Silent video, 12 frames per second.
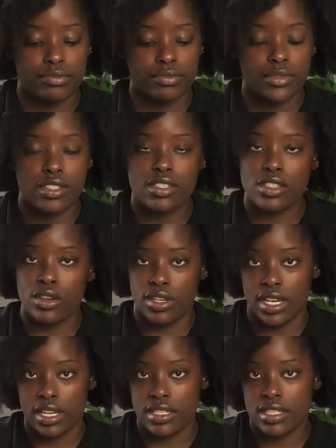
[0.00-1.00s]
So
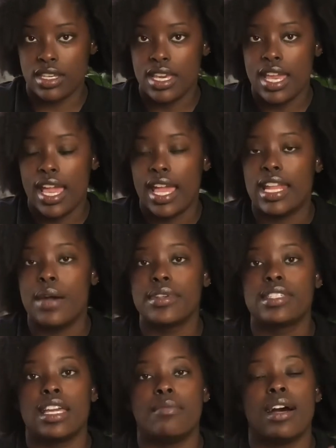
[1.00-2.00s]
yes, and I would say
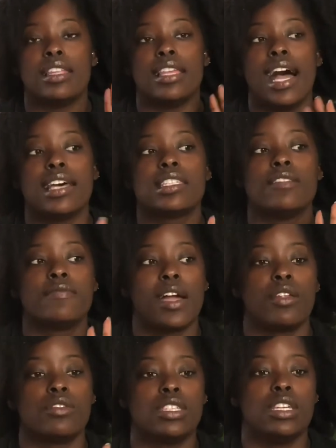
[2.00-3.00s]
my last and final
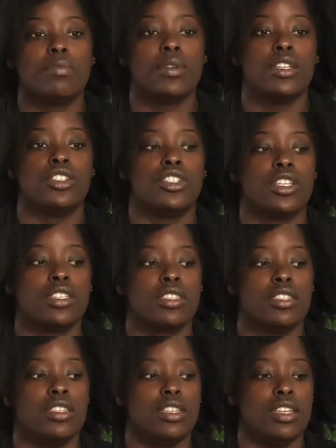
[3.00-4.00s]
tip is just
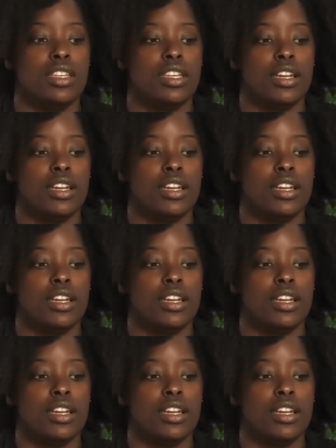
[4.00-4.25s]
the